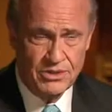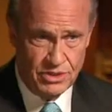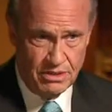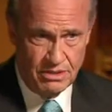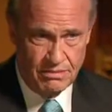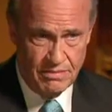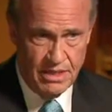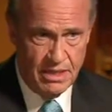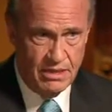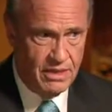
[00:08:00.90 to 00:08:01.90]
budget,
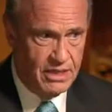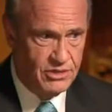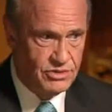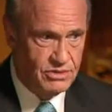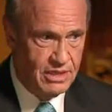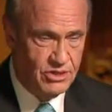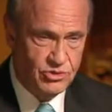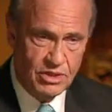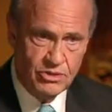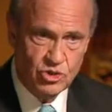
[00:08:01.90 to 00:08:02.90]
that
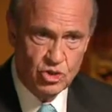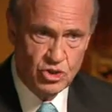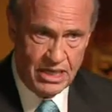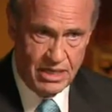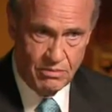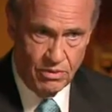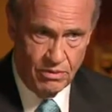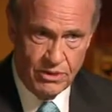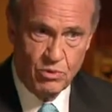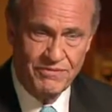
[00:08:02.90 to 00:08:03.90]
it's
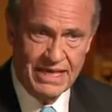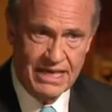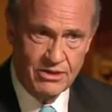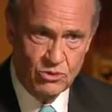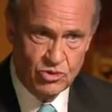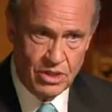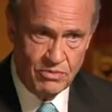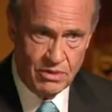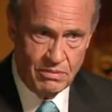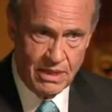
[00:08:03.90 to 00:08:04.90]
unsustainable, that we've got to do
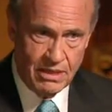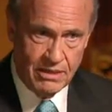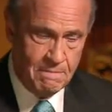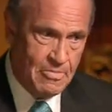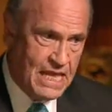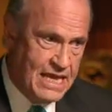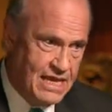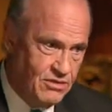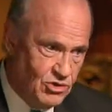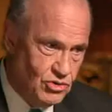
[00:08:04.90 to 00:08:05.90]
something about it.
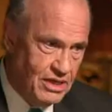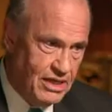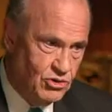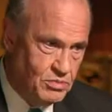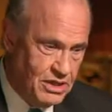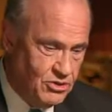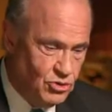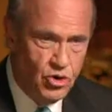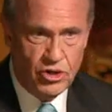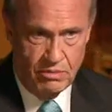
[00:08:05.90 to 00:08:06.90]
This allows
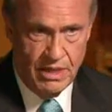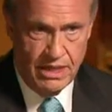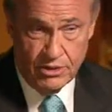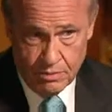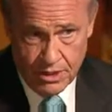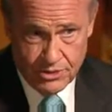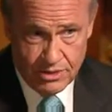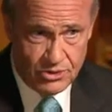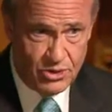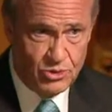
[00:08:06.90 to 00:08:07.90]
me to talk about it. You
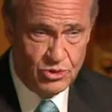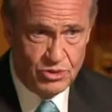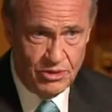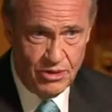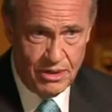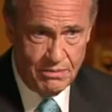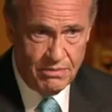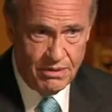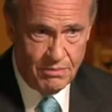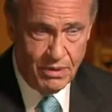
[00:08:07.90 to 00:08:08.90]
mentioned the Social
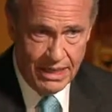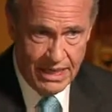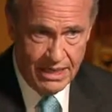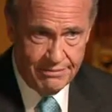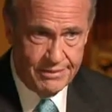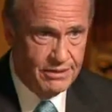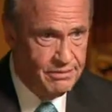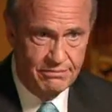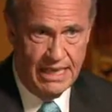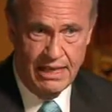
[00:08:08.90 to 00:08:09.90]
Security plan
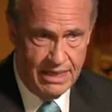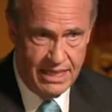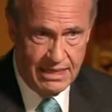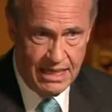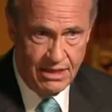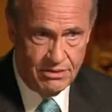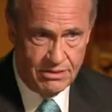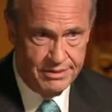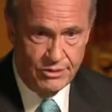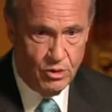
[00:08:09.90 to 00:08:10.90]
I laid
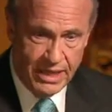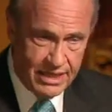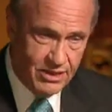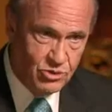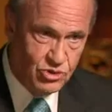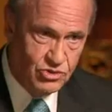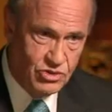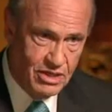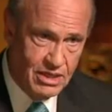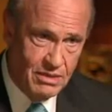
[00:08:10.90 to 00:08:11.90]
out. Nobody else
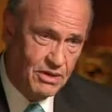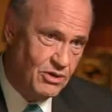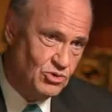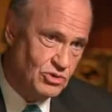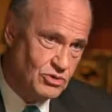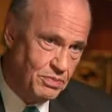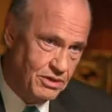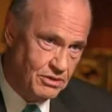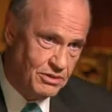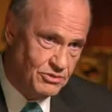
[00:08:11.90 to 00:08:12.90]
has done that because it's
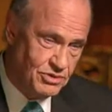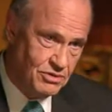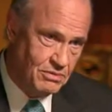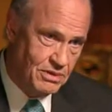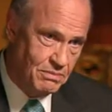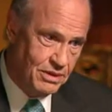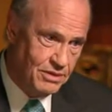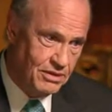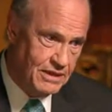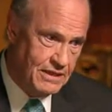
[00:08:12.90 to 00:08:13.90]
considered to be
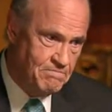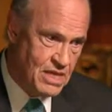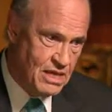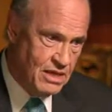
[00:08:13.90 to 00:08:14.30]
politically